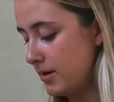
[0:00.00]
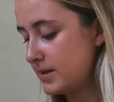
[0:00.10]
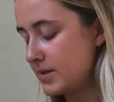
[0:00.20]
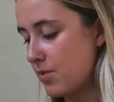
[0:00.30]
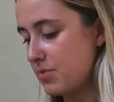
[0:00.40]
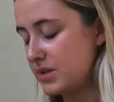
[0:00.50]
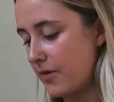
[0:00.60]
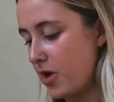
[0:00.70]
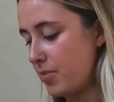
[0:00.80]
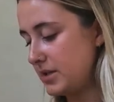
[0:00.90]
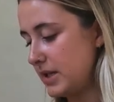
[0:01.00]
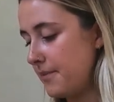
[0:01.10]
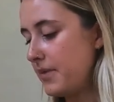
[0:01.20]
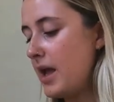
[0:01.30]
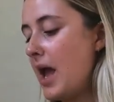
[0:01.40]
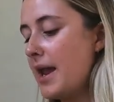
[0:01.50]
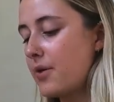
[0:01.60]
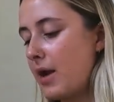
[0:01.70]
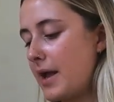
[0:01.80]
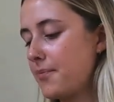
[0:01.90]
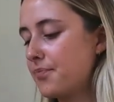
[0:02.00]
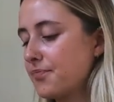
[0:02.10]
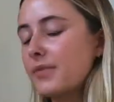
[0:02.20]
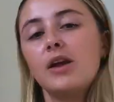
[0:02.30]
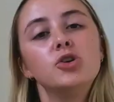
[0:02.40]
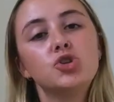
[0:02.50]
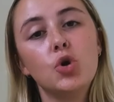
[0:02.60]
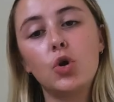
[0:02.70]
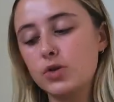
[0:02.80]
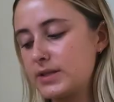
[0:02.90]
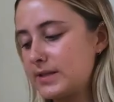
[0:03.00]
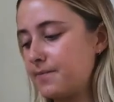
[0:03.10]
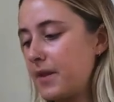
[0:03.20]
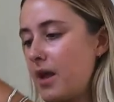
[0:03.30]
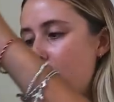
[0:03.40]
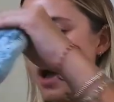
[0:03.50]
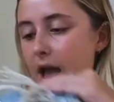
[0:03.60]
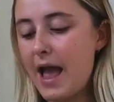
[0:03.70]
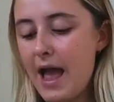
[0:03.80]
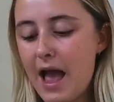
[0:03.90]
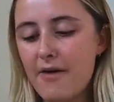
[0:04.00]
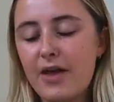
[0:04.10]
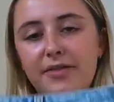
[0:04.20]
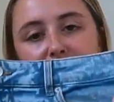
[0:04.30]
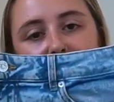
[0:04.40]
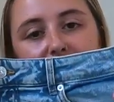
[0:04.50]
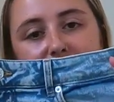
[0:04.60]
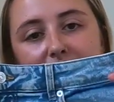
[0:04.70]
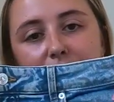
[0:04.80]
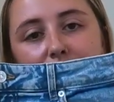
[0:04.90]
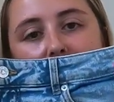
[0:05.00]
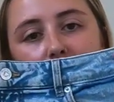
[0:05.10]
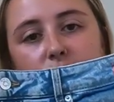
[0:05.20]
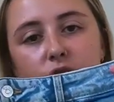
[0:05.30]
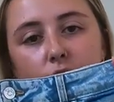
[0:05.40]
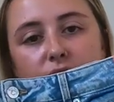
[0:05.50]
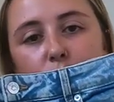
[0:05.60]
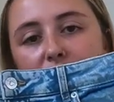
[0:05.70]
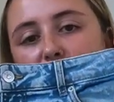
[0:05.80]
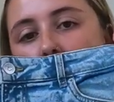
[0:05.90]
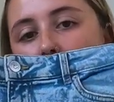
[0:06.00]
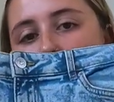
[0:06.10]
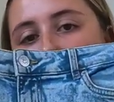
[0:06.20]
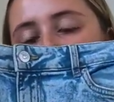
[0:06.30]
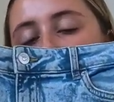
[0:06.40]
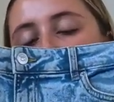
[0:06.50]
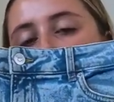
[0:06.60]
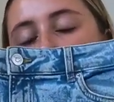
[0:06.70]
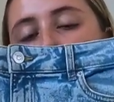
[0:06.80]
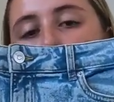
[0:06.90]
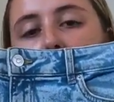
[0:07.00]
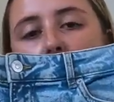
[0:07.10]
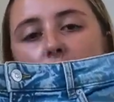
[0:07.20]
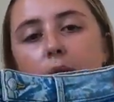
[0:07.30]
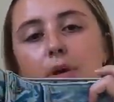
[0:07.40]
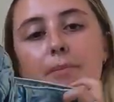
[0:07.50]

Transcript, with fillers: Someone must have opened it. Anyway, shorts. I have this denim pair of shorts which I bought from